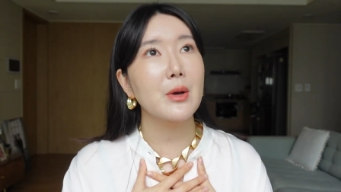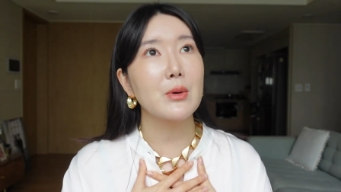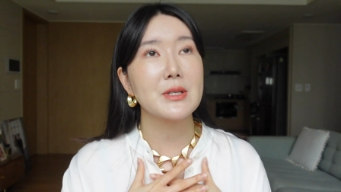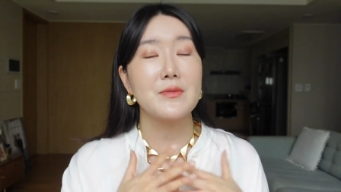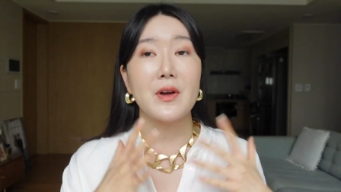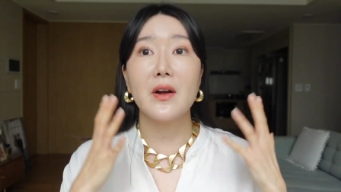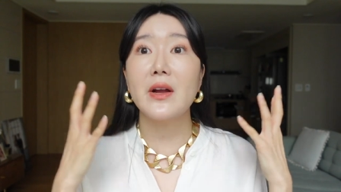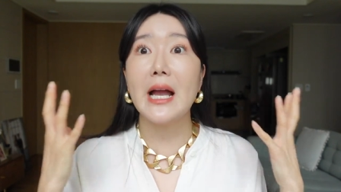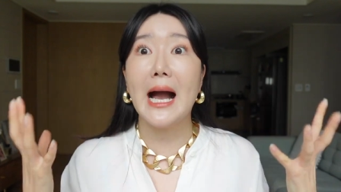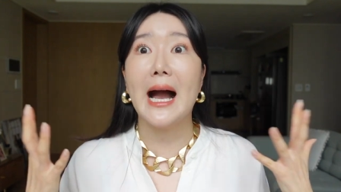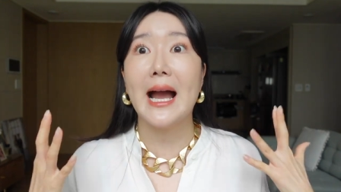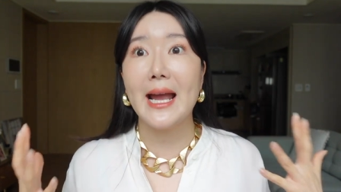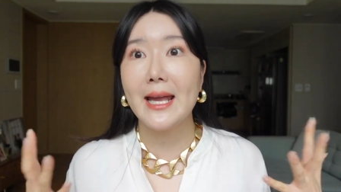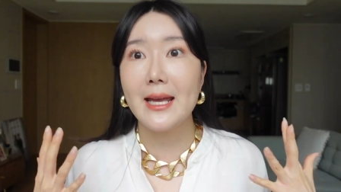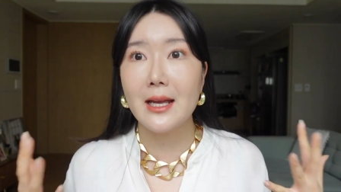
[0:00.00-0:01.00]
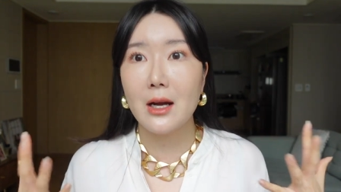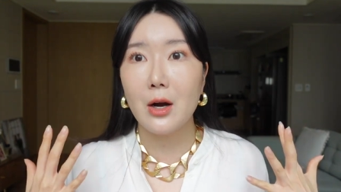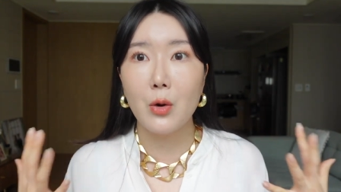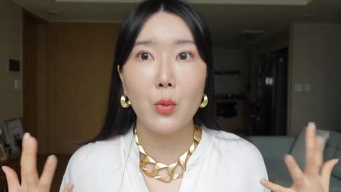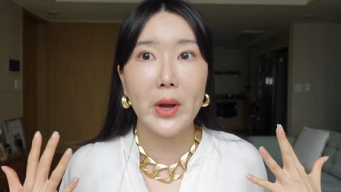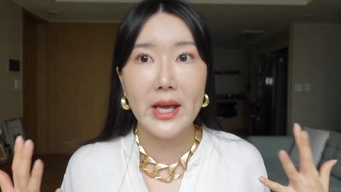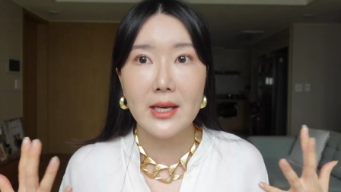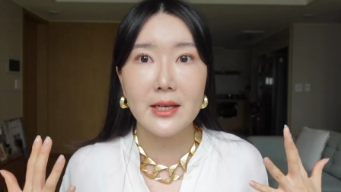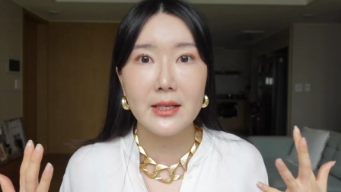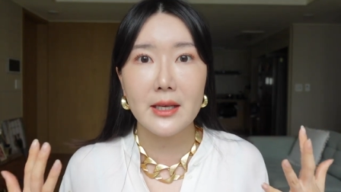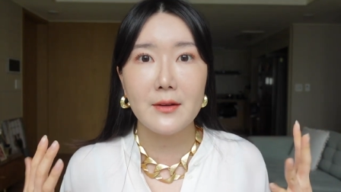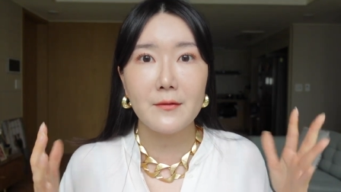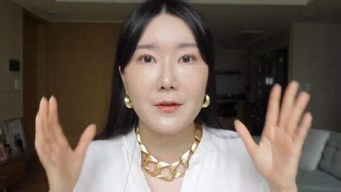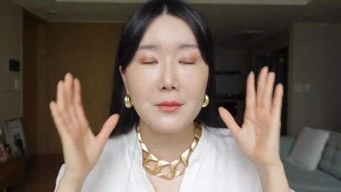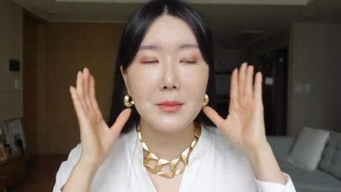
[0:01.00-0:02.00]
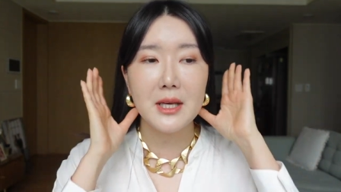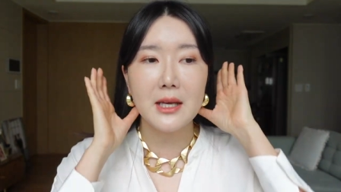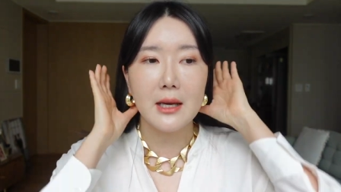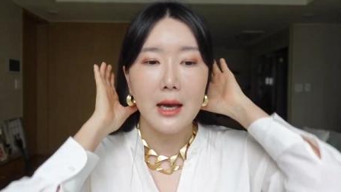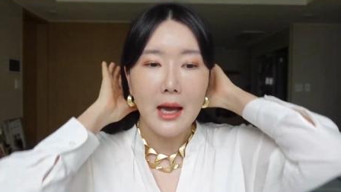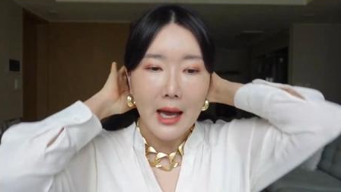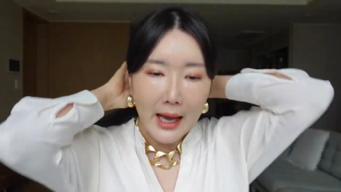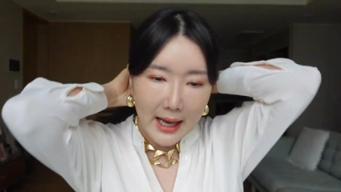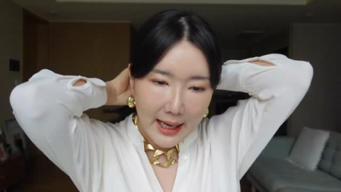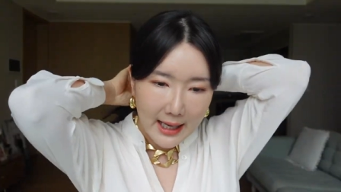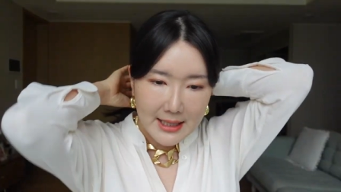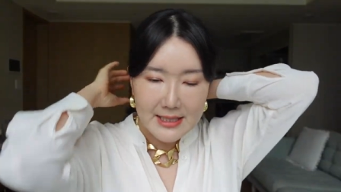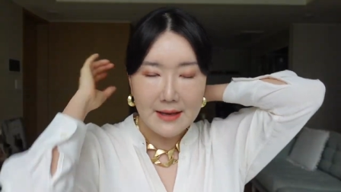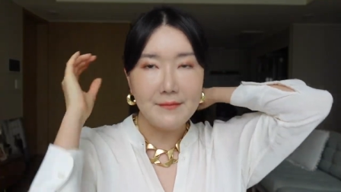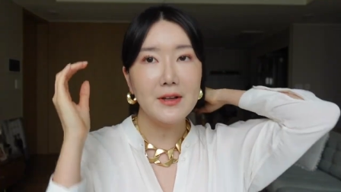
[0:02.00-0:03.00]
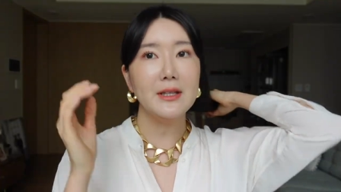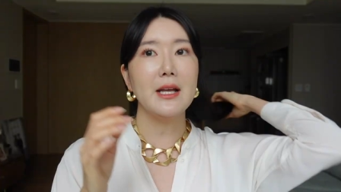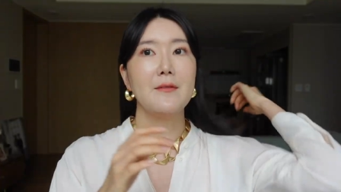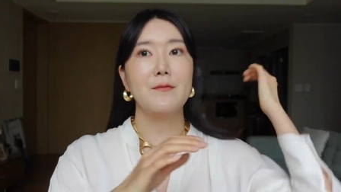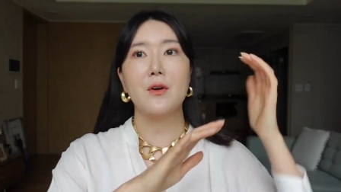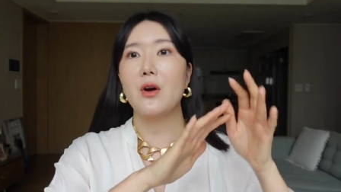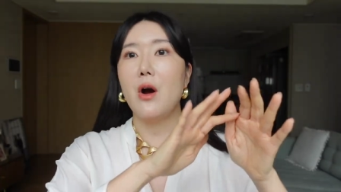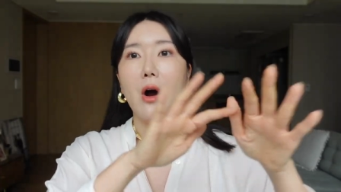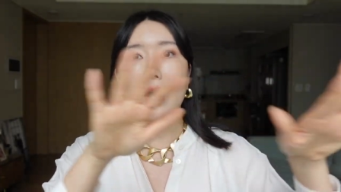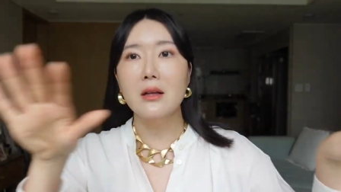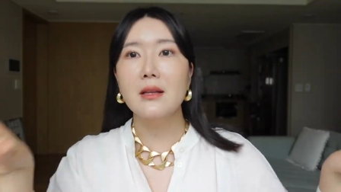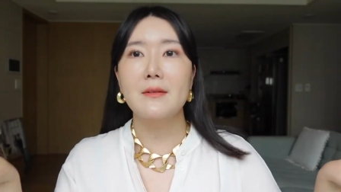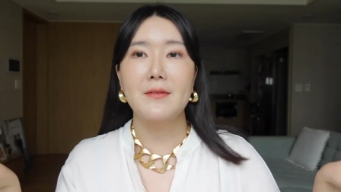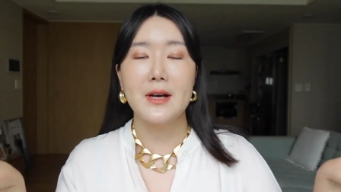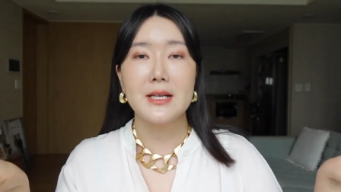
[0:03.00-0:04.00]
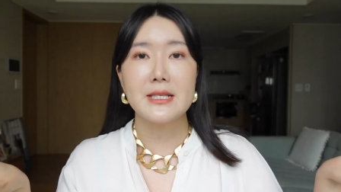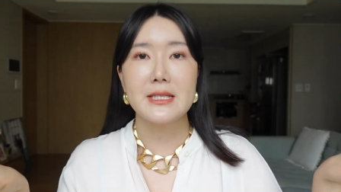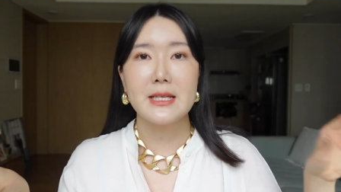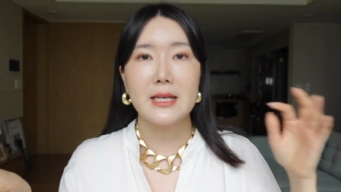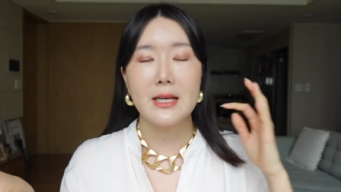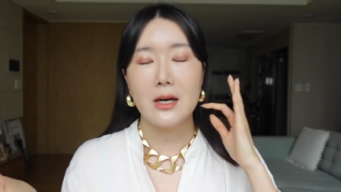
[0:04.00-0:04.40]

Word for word: It was very eye awakening for me and I felt like for all of us,